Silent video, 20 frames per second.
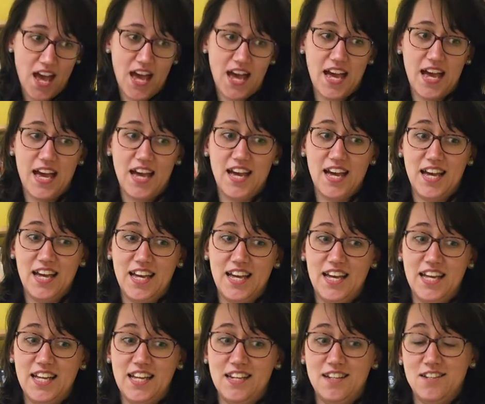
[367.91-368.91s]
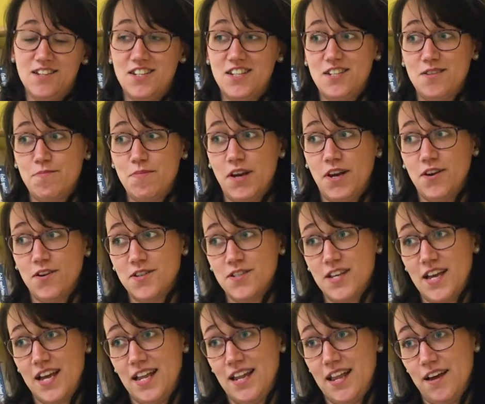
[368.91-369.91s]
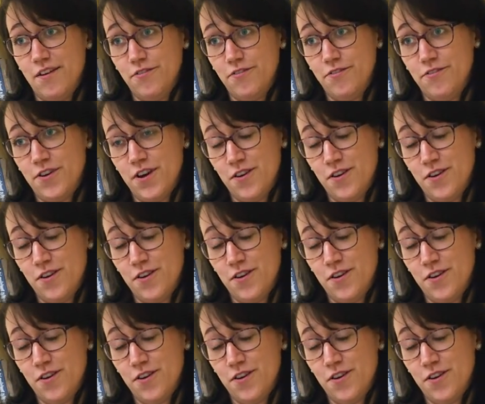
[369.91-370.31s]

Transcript: And because I love